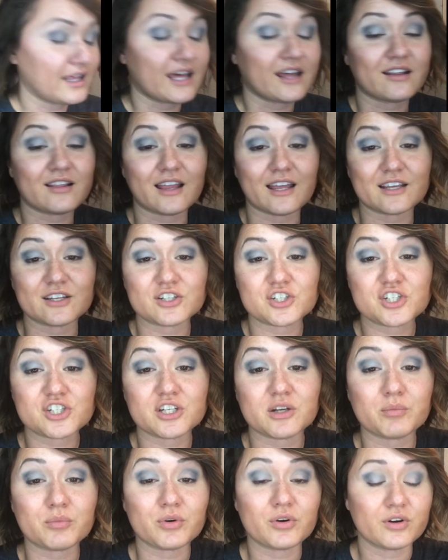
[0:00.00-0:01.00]
that like
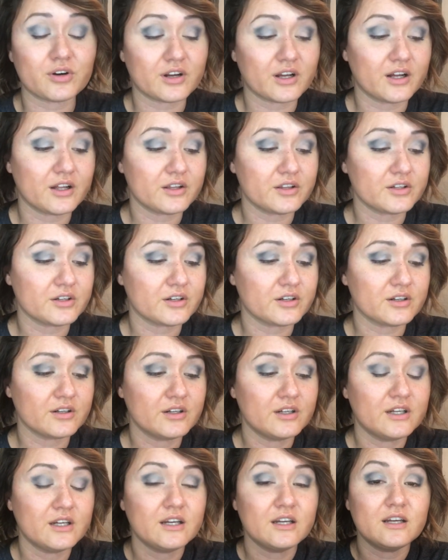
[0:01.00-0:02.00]
shimmer color.
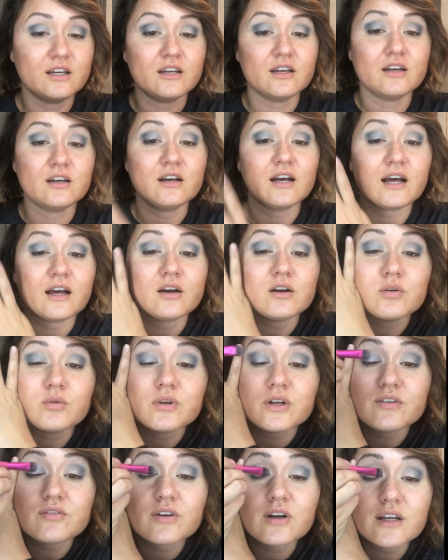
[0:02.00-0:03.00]

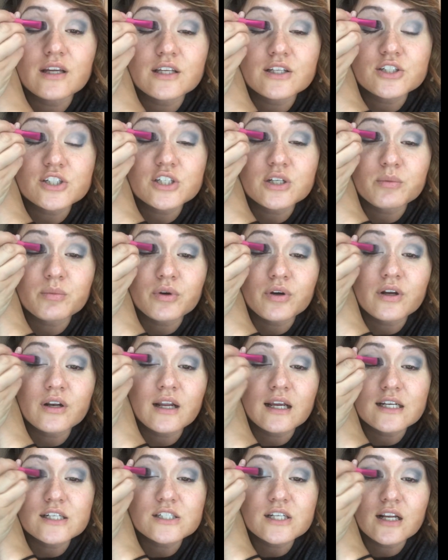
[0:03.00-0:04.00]
Whenever I get shimmer in
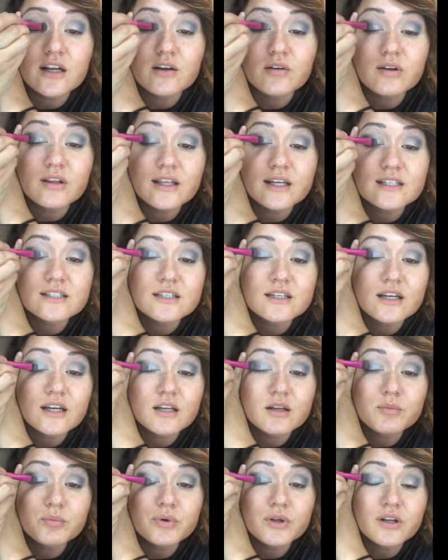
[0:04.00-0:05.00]
eyeshadow, I like to
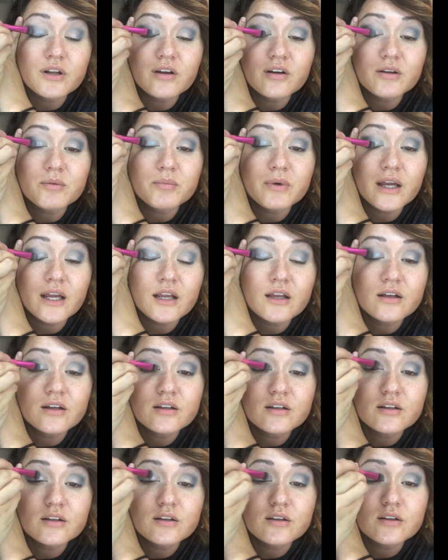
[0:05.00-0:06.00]
kind of put it on my
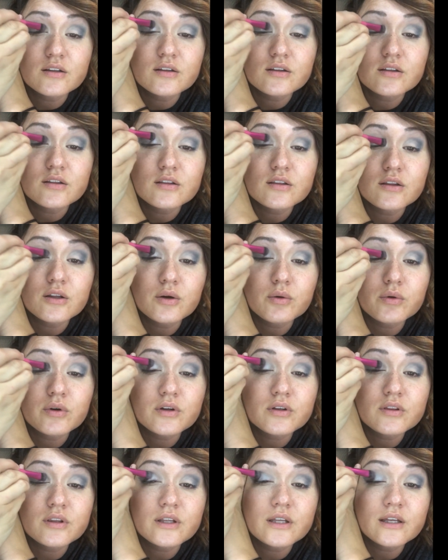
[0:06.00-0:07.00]

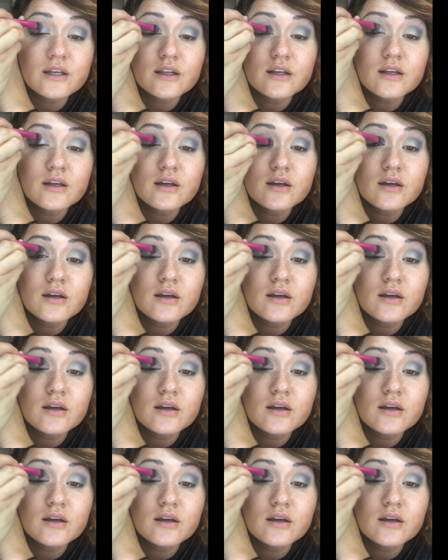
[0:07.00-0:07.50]
lower lid.